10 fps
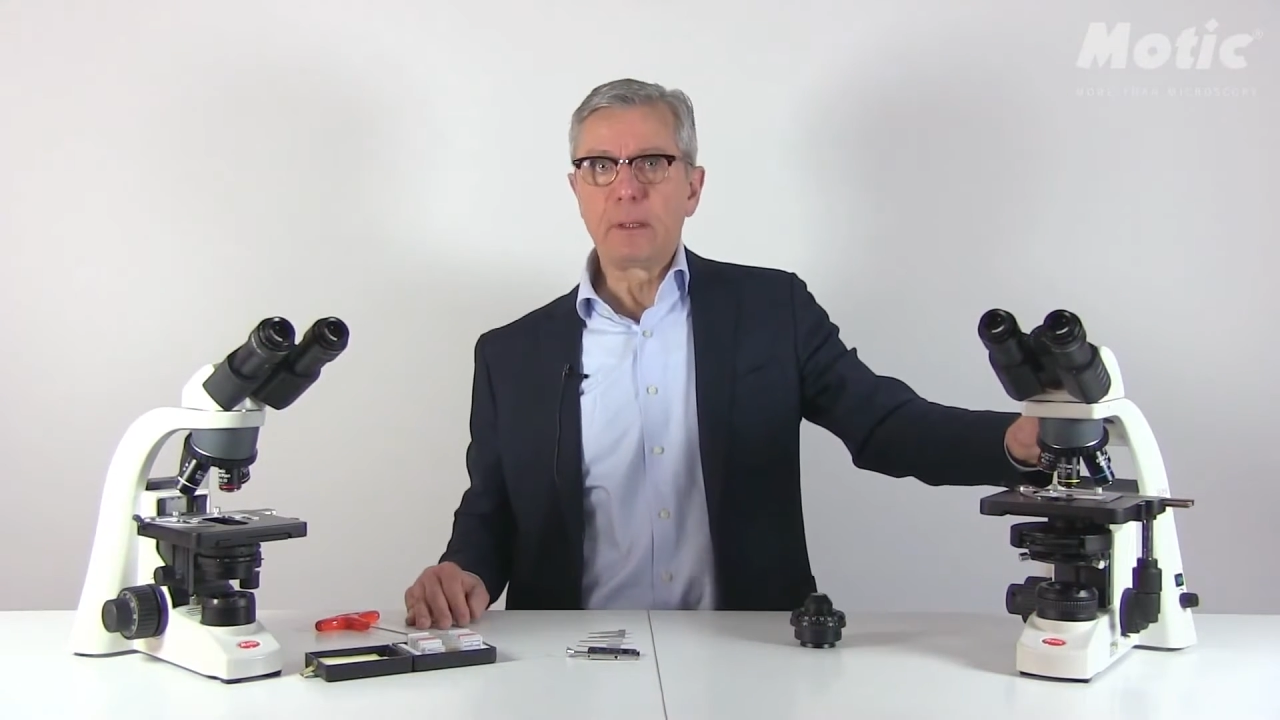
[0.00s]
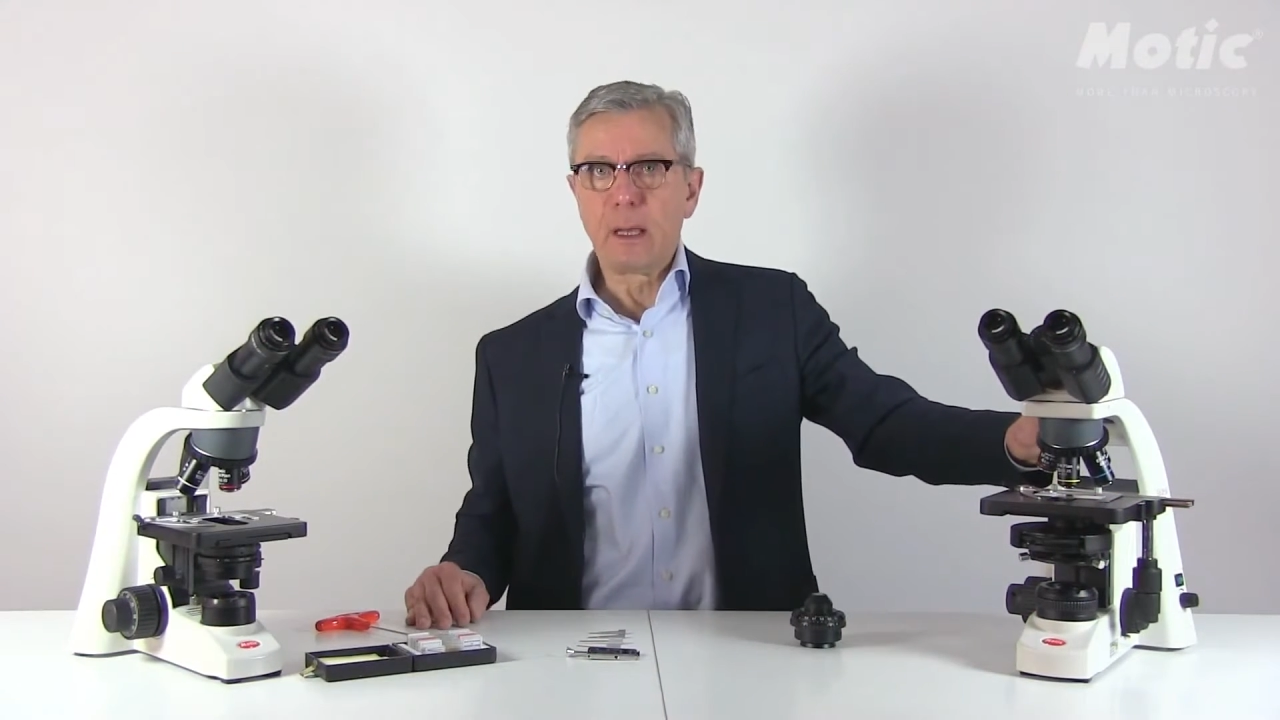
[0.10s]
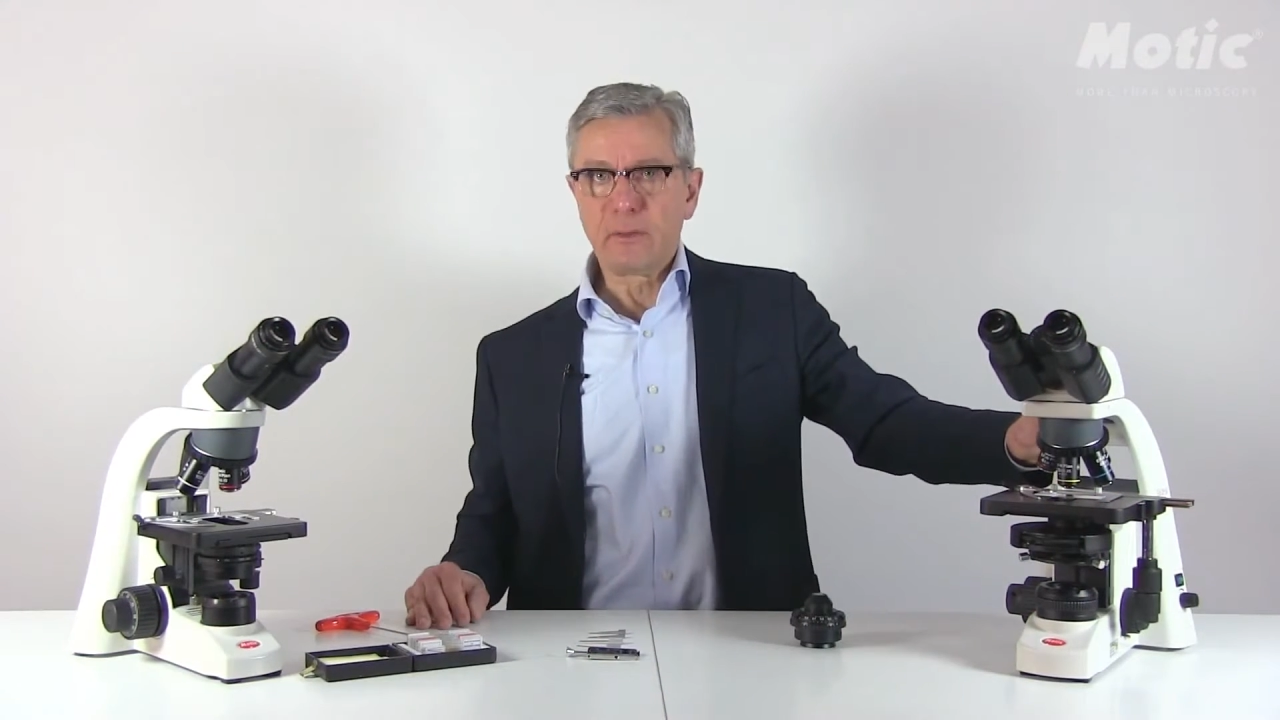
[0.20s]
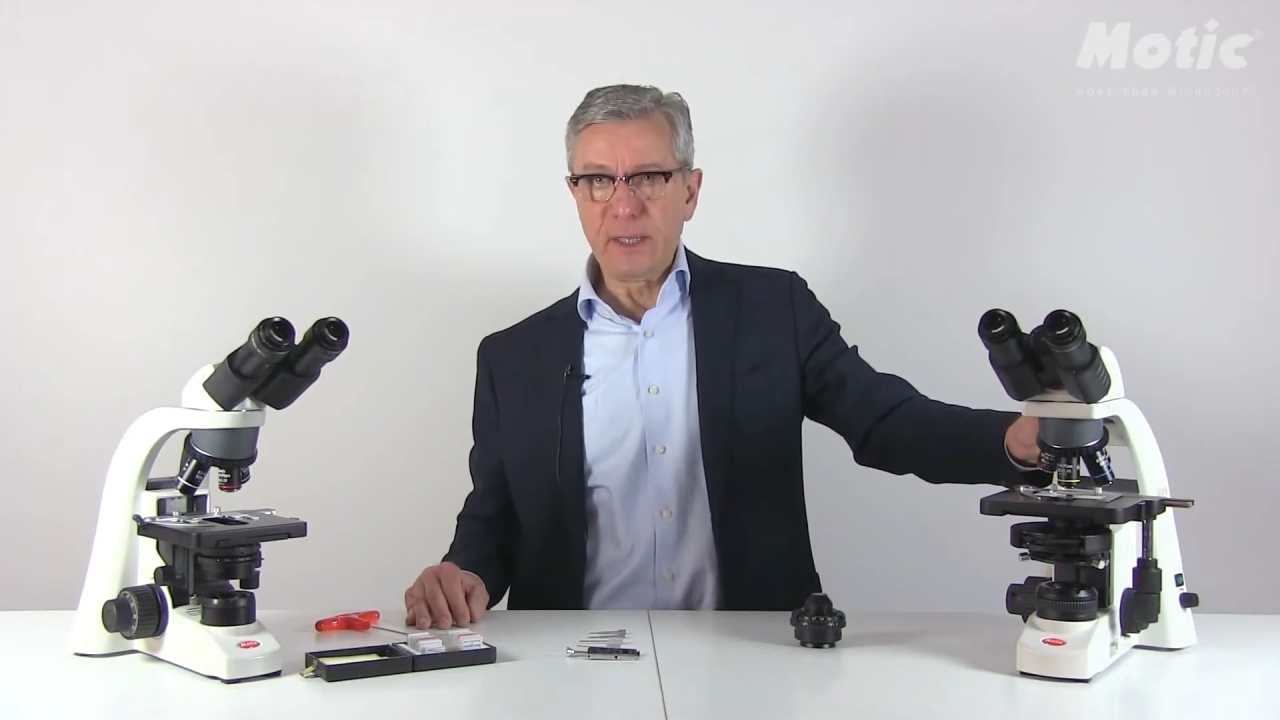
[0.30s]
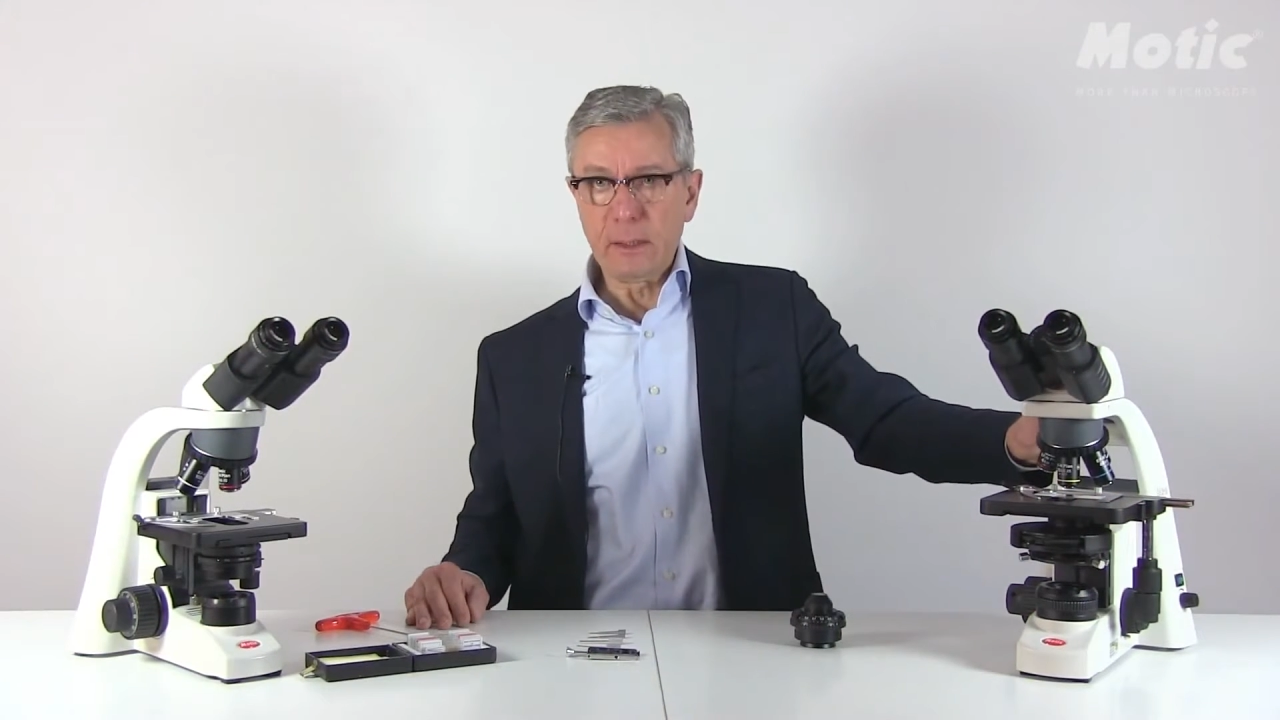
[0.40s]

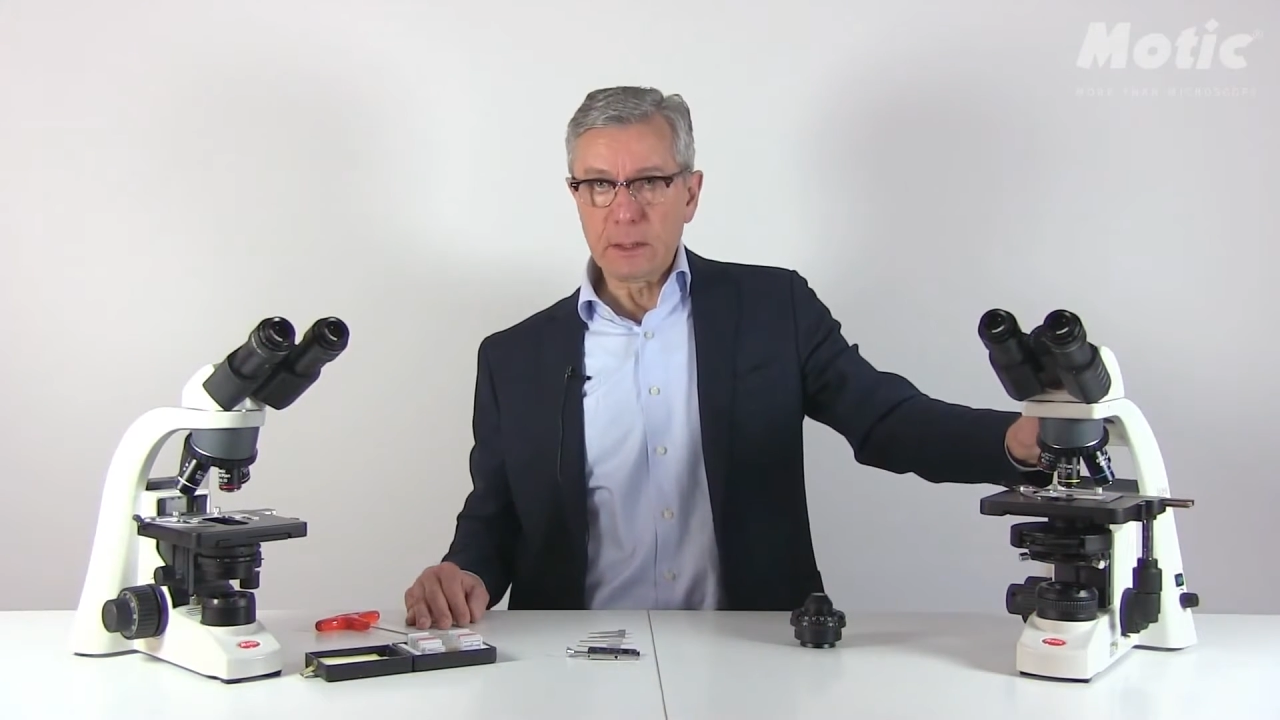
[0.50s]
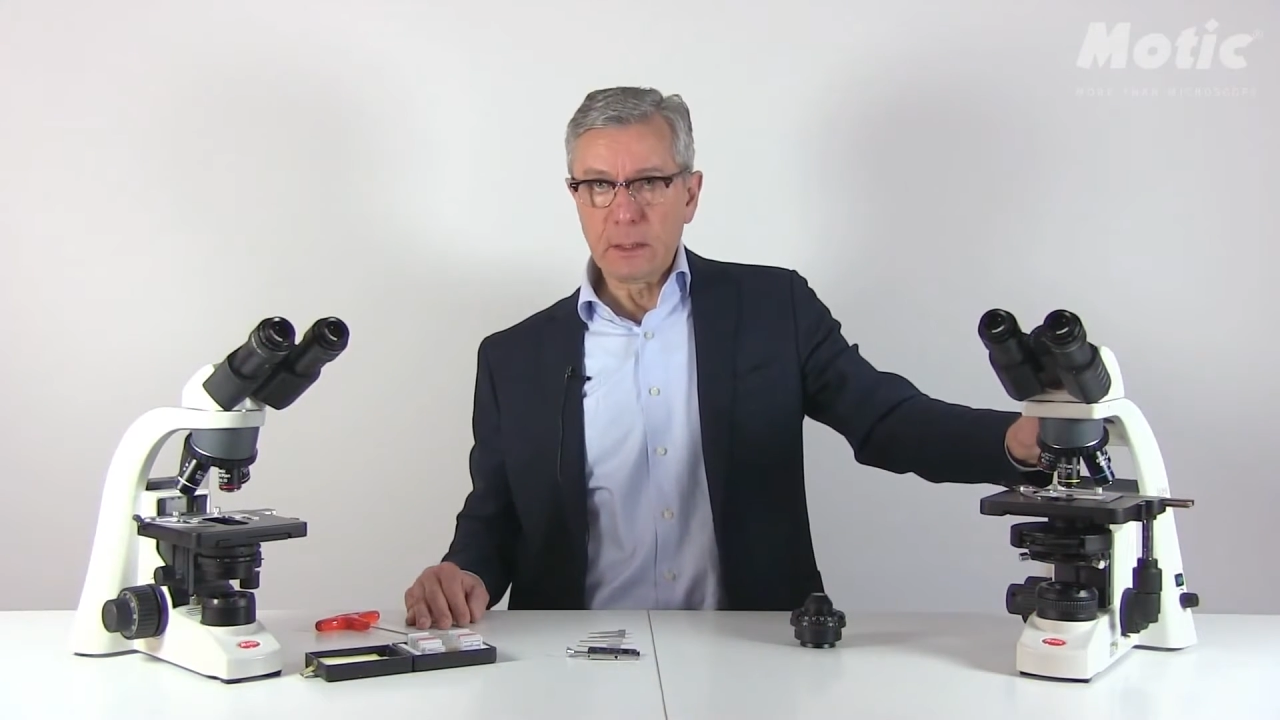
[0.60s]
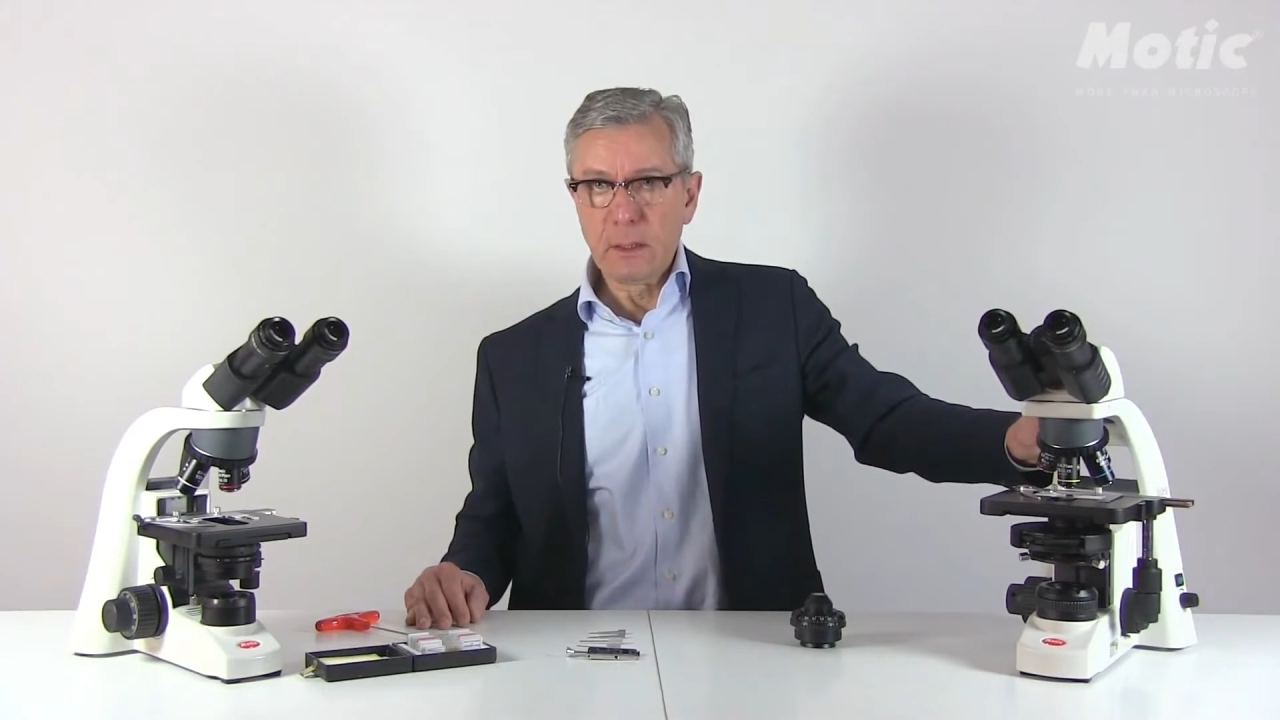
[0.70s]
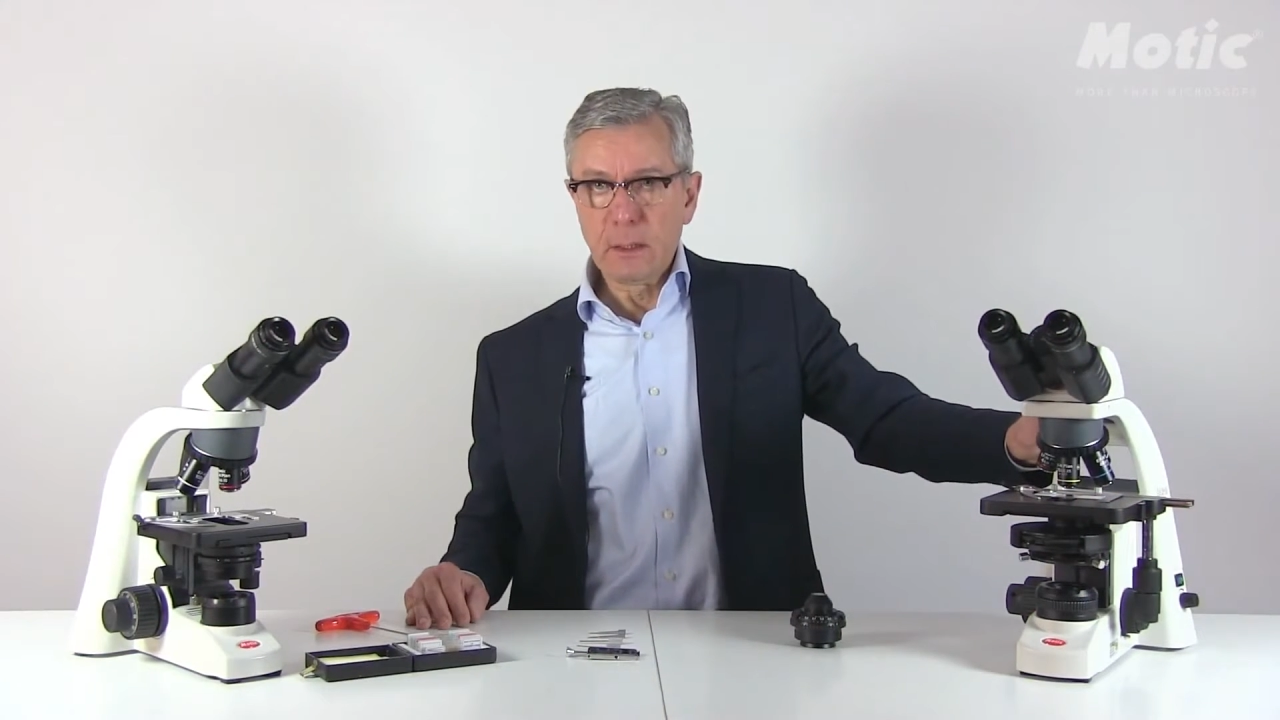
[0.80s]
dark field